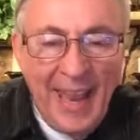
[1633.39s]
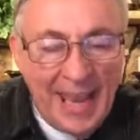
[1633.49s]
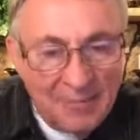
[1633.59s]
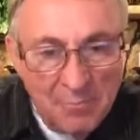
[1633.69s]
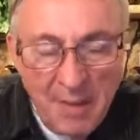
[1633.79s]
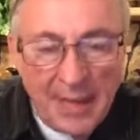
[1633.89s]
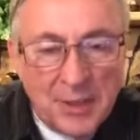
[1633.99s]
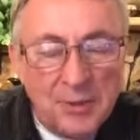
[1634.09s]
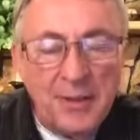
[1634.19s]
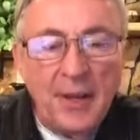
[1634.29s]
and
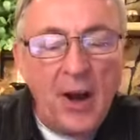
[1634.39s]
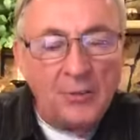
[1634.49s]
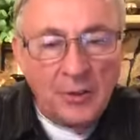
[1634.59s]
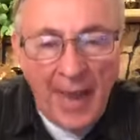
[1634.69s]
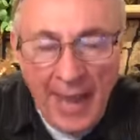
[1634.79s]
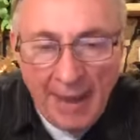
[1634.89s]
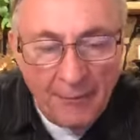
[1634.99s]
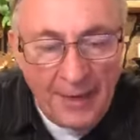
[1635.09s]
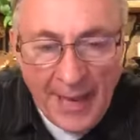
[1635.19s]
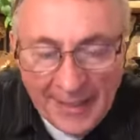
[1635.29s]
minister to the altar,
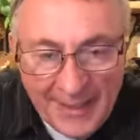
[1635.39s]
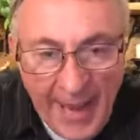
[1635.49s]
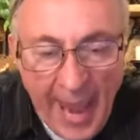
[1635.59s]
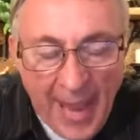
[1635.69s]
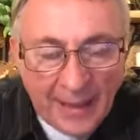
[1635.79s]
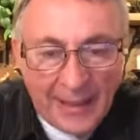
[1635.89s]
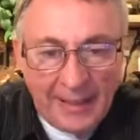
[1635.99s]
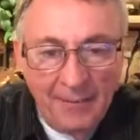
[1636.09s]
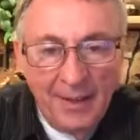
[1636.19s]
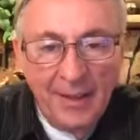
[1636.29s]
every day, daily,